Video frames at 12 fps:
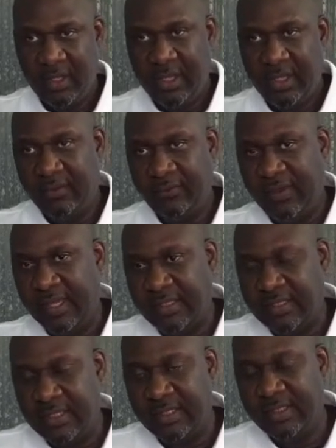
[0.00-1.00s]
in the
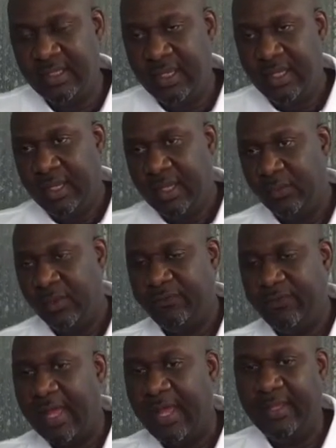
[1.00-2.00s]
face, and, and we
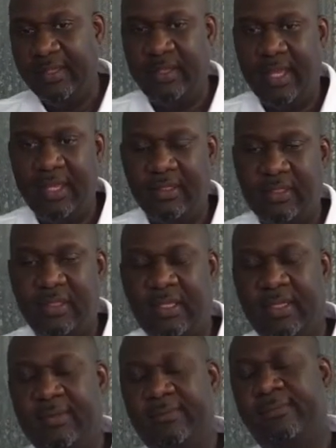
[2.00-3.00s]
find that,
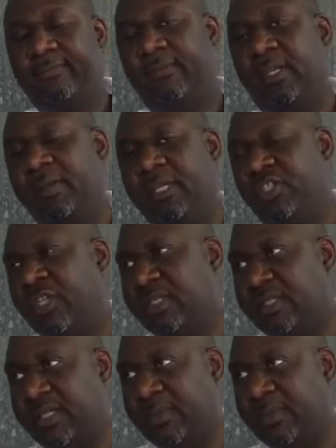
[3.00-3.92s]
um, I mean, Jesus